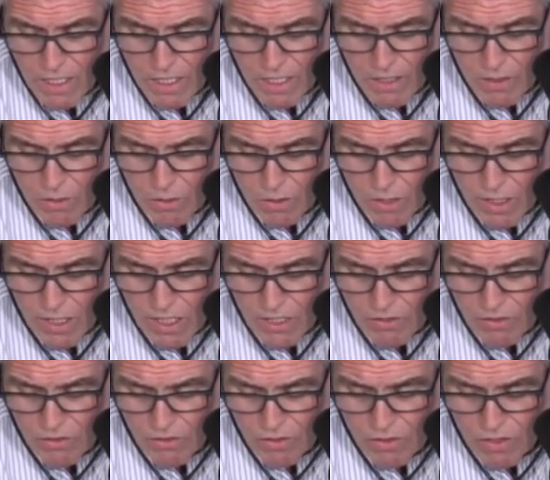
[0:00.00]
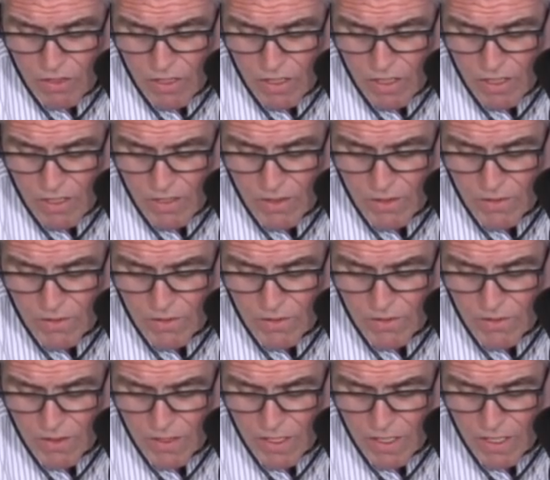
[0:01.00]
in August
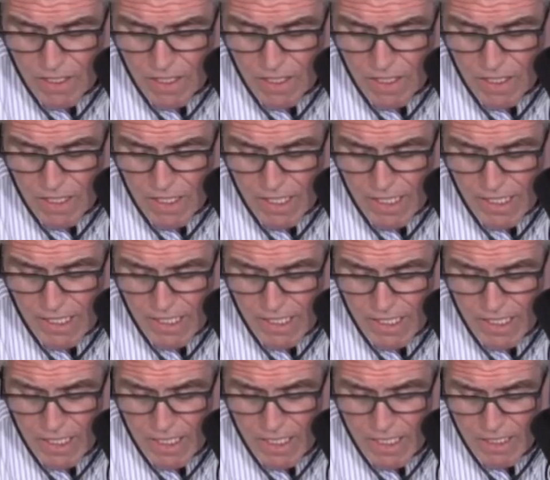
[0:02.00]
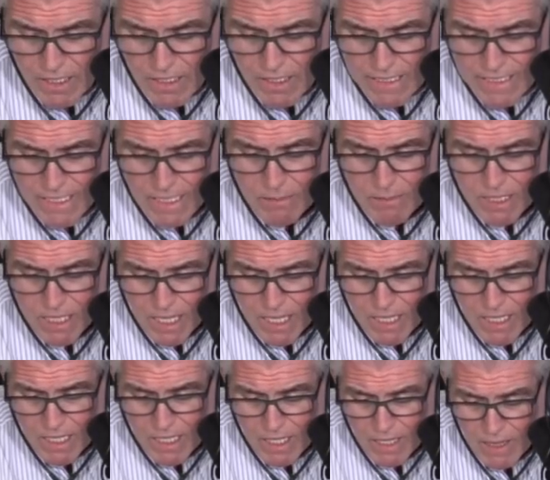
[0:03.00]
of '89 uh, on a summer
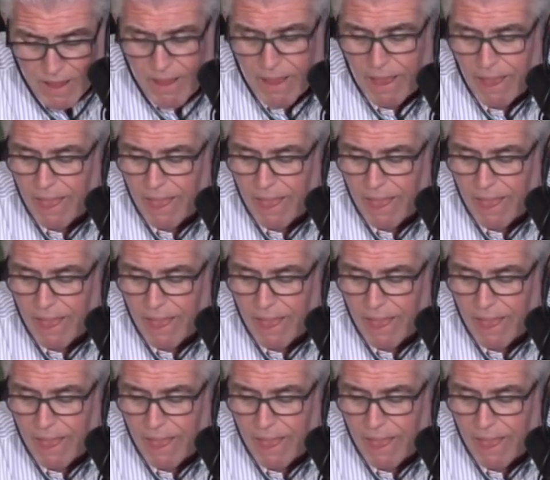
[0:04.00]
day,